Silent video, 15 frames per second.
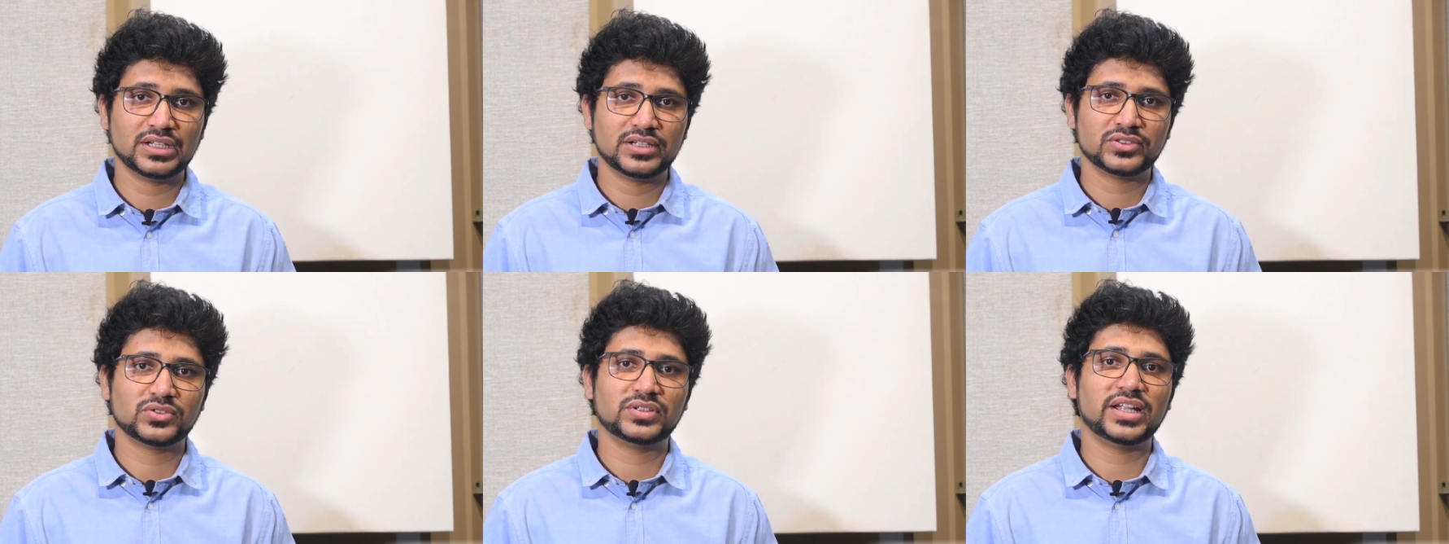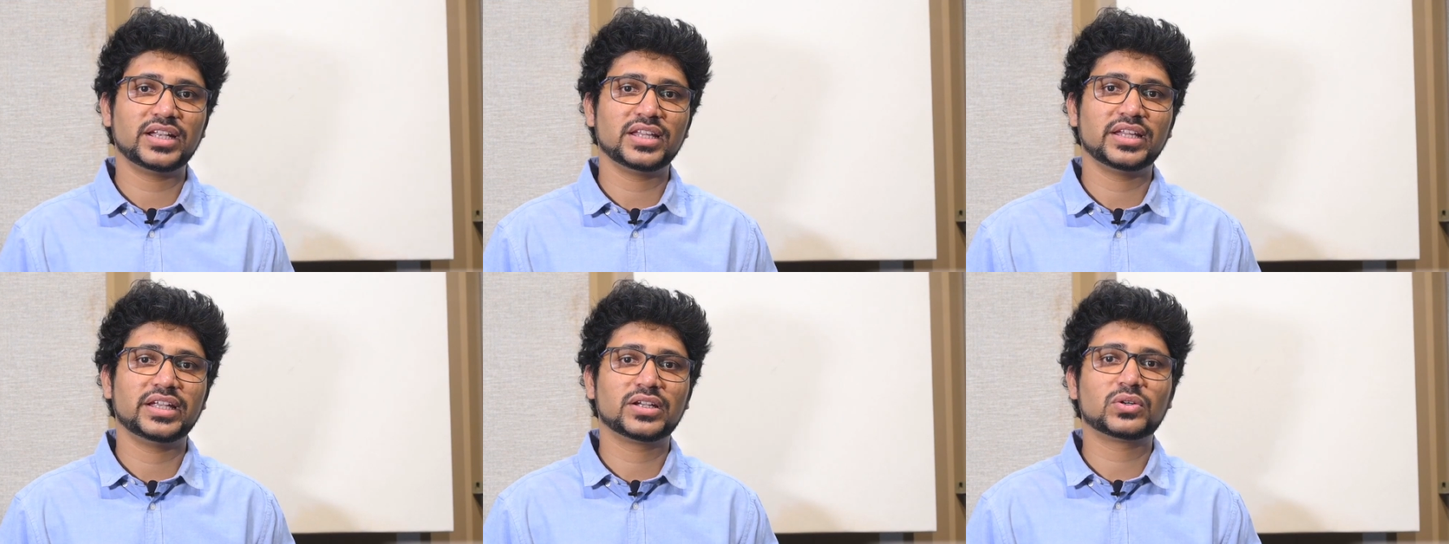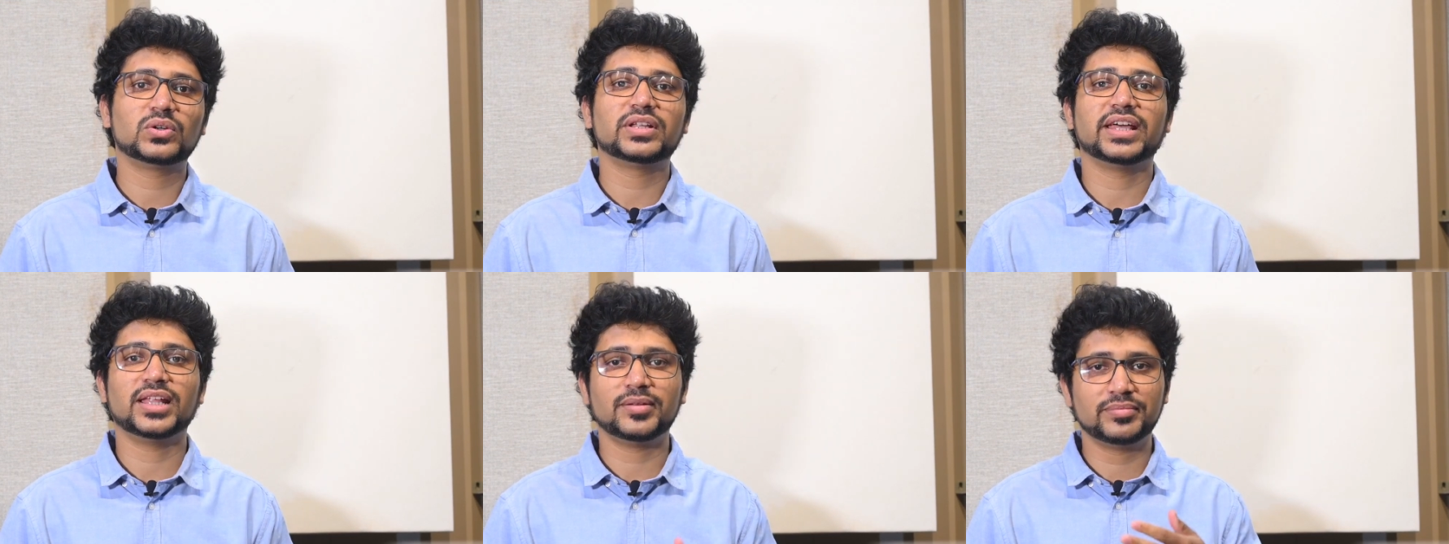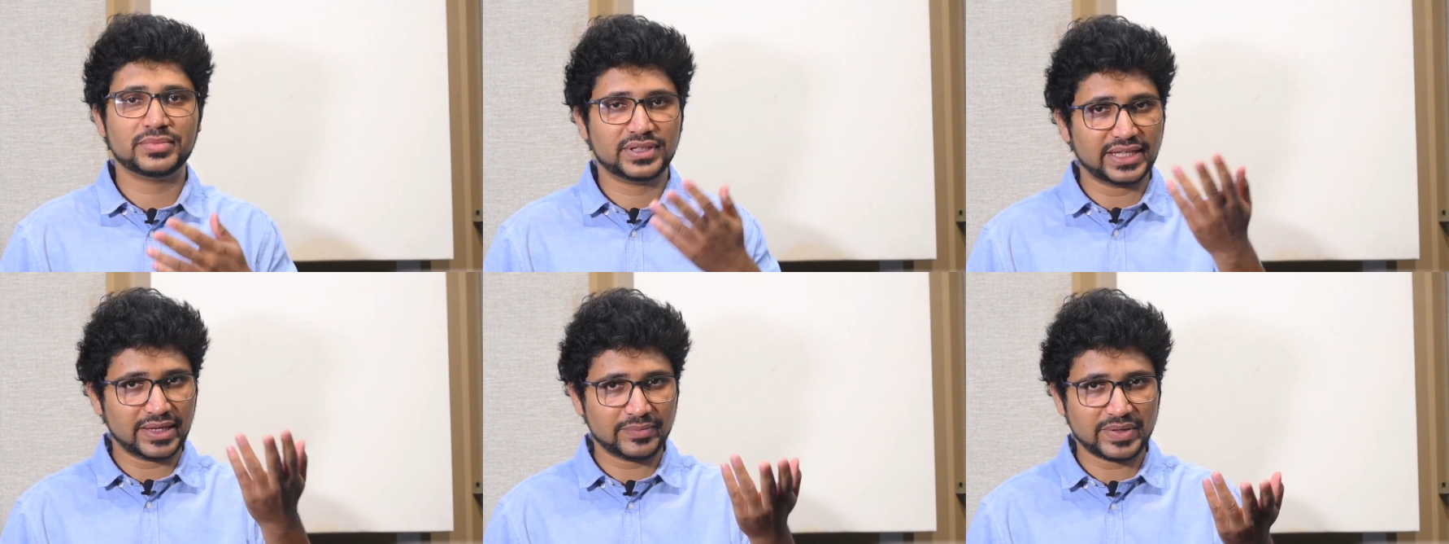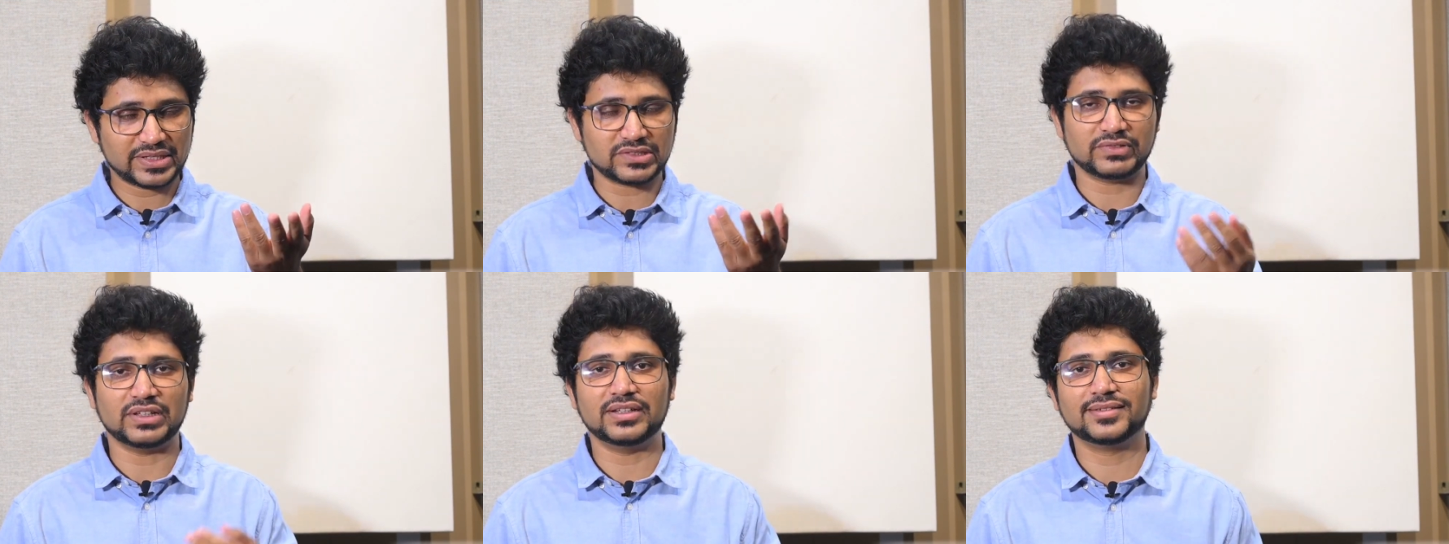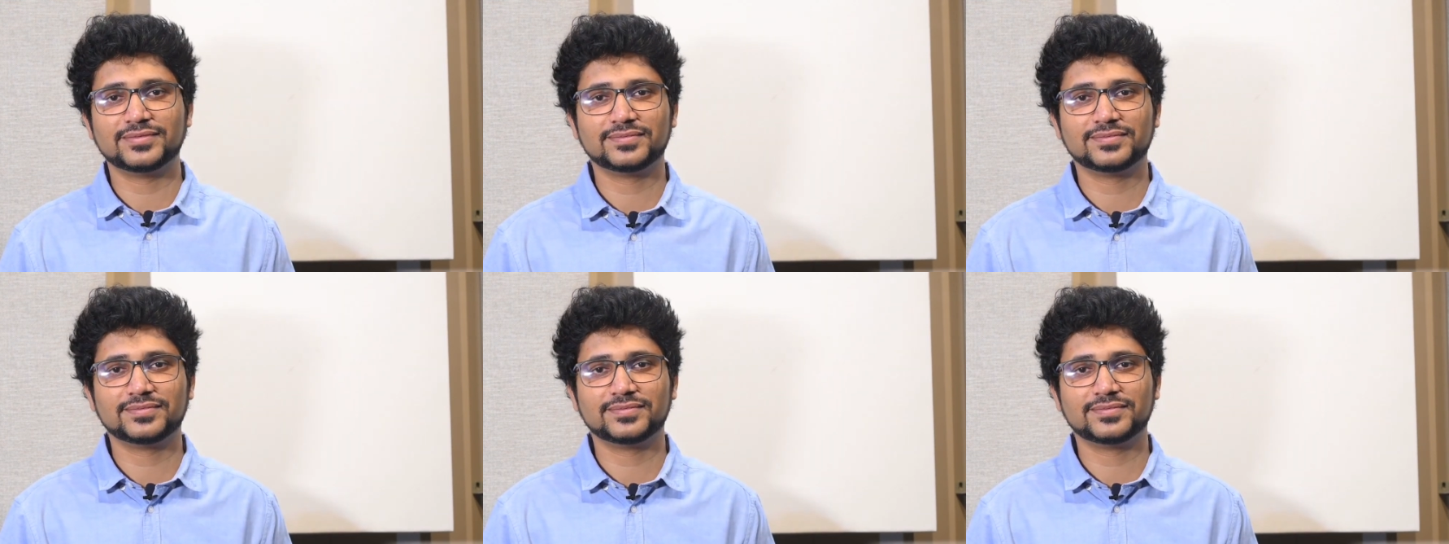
so that it could help them as well.